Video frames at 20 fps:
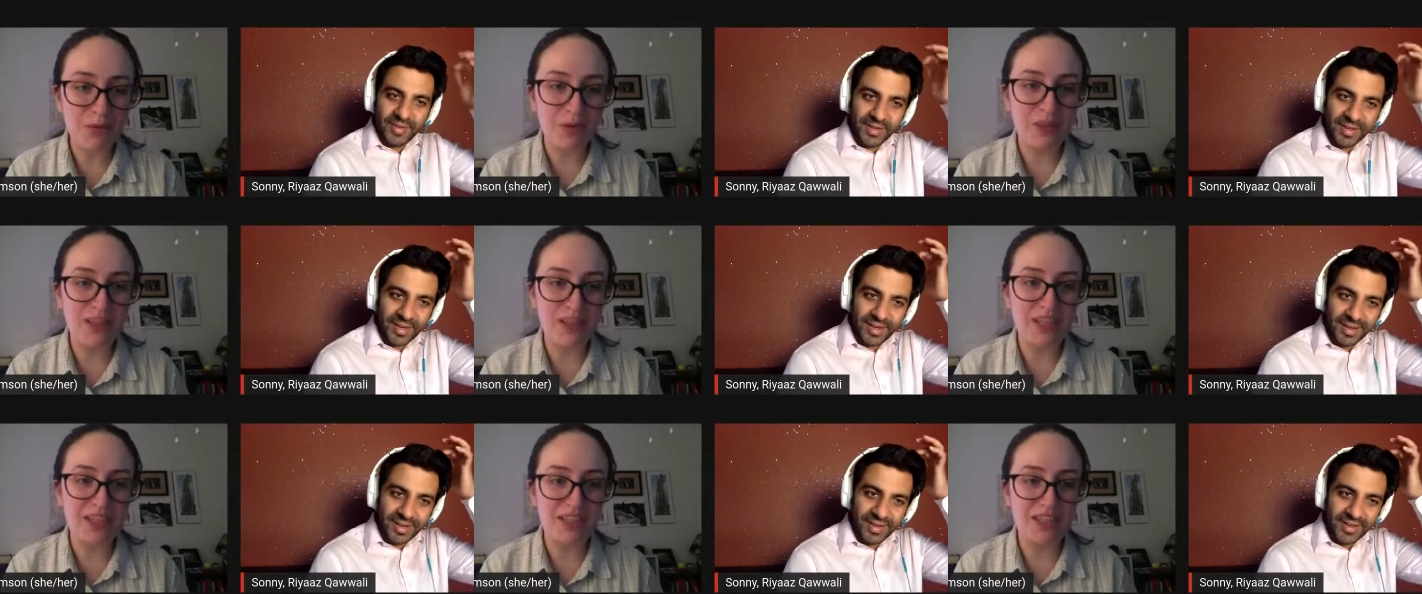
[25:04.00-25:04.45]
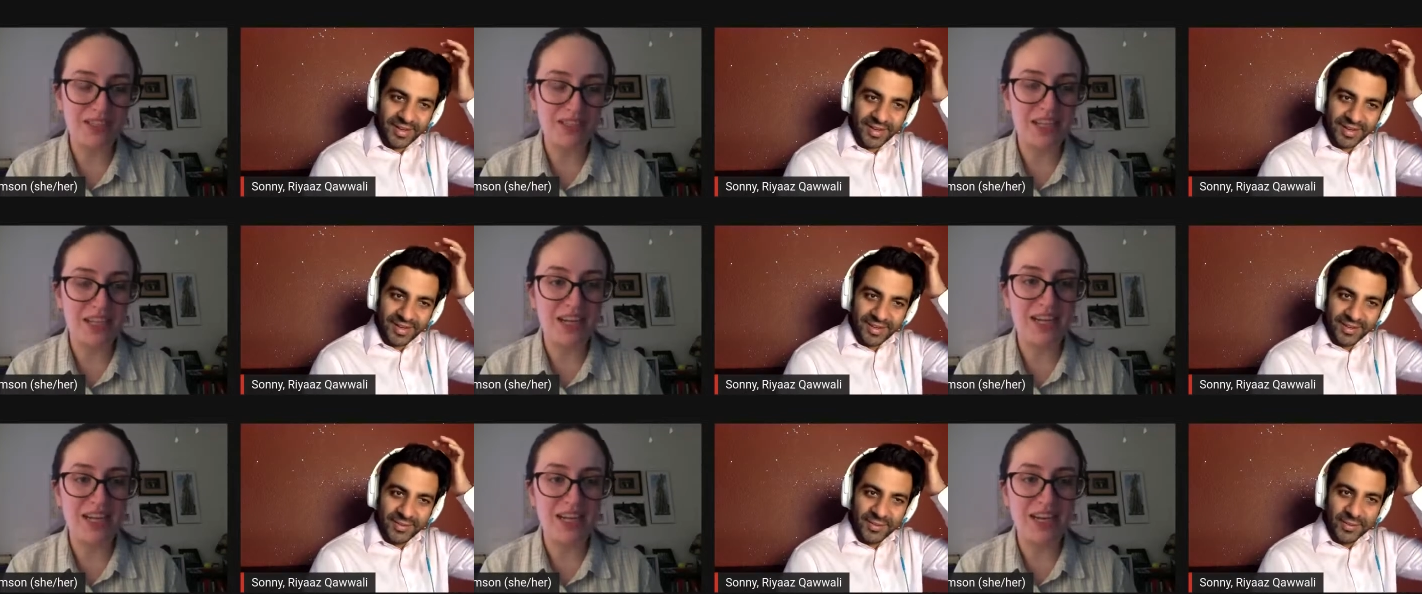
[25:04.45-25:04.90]
Speaker 1: really yeah,
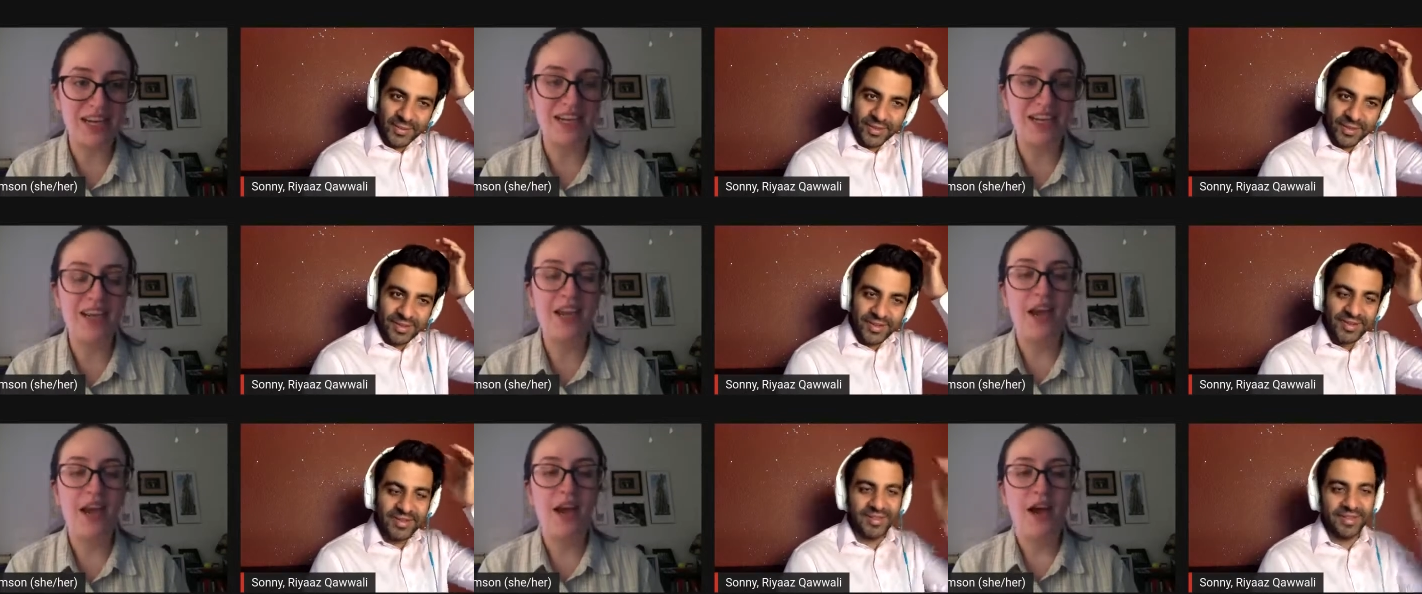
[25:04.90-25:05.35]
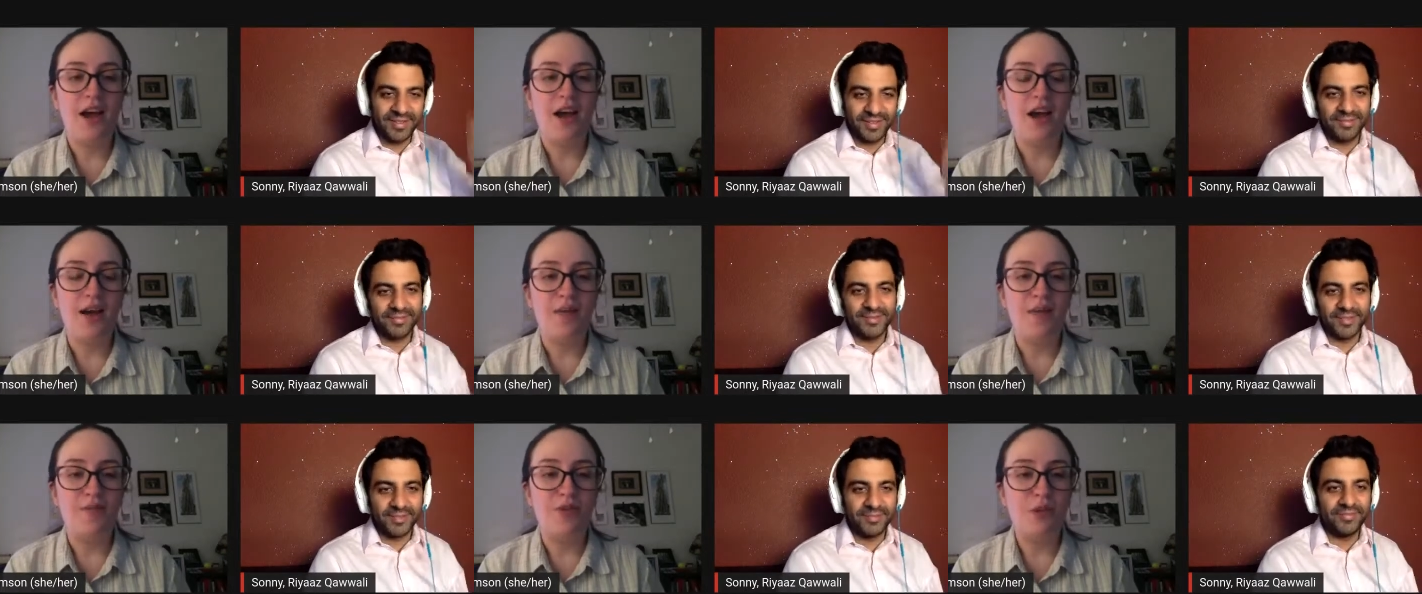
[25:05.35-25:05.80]
excited.
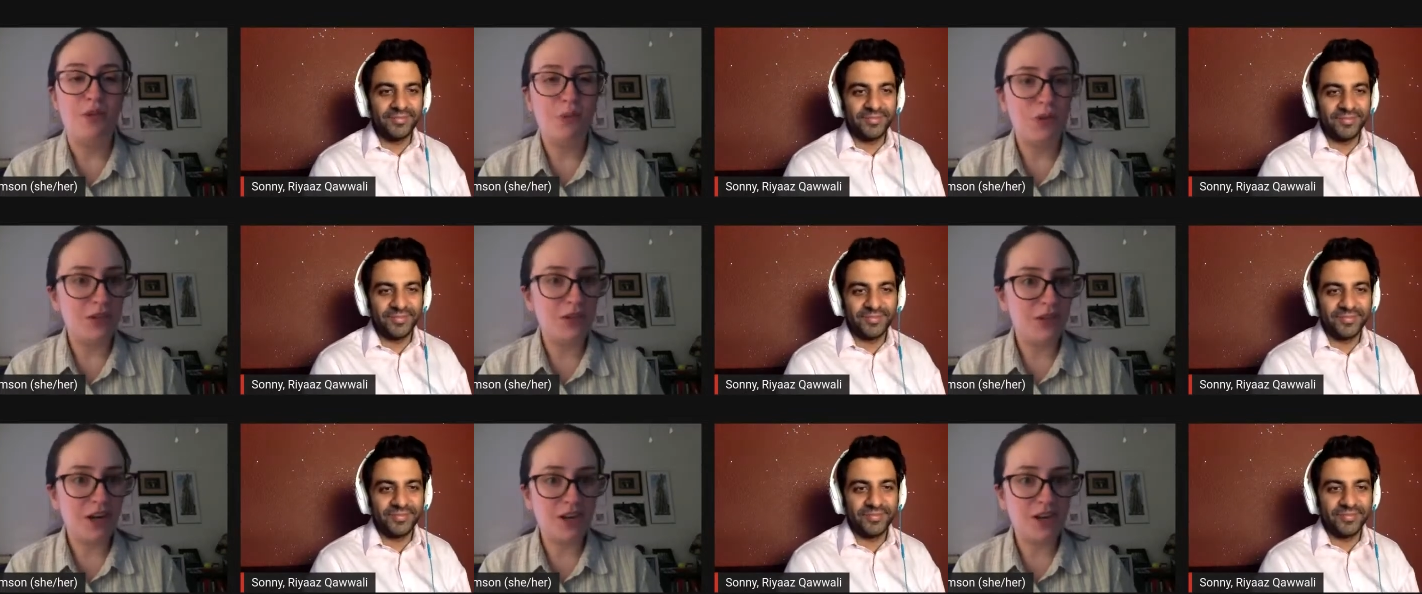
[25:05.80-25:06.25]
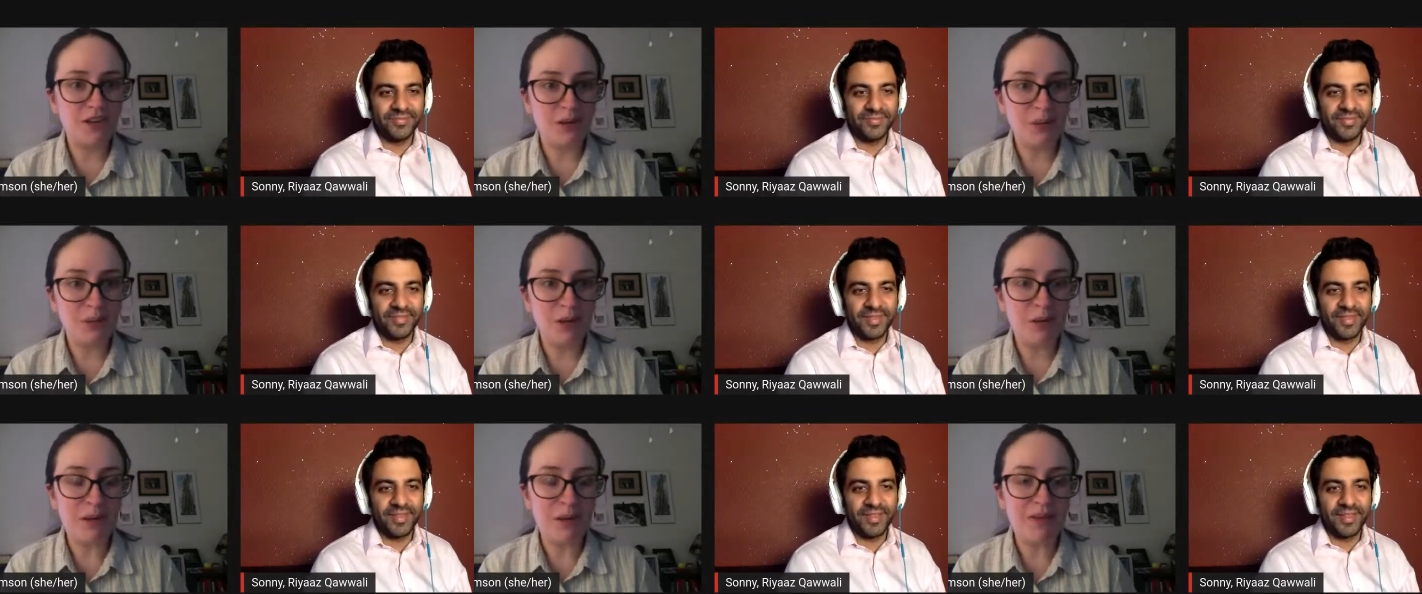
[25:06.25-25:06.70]
um, do you want to talk a
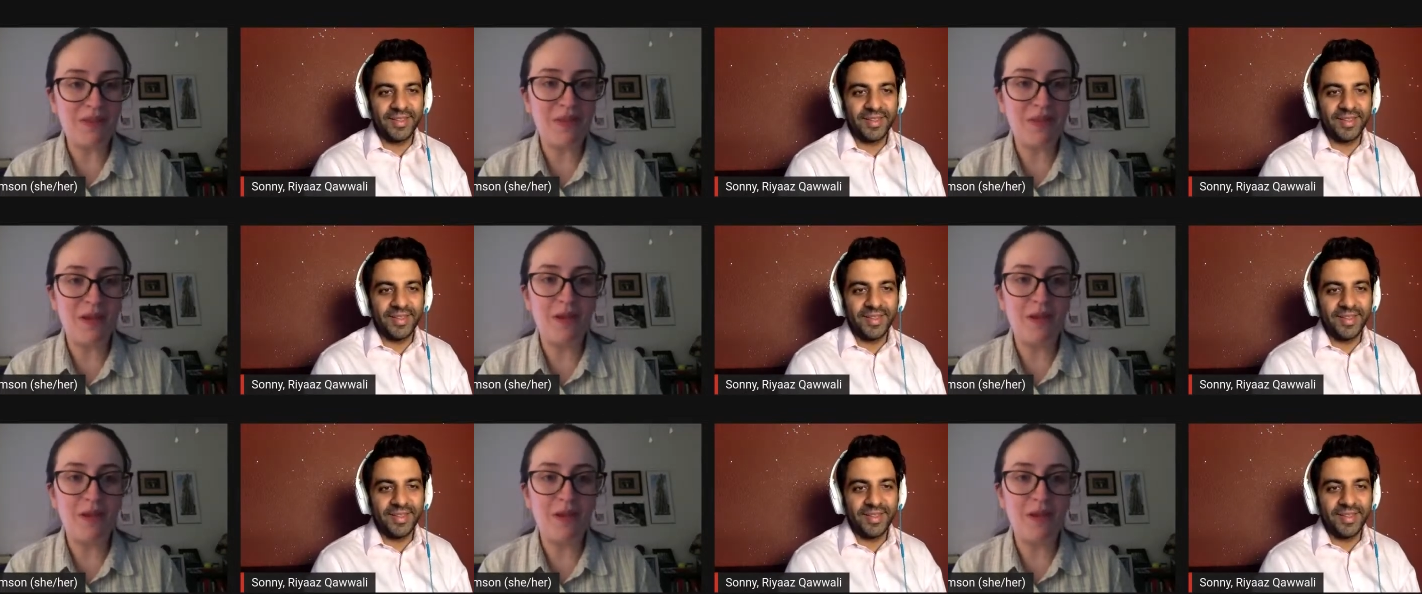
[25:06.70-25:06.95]
little bit about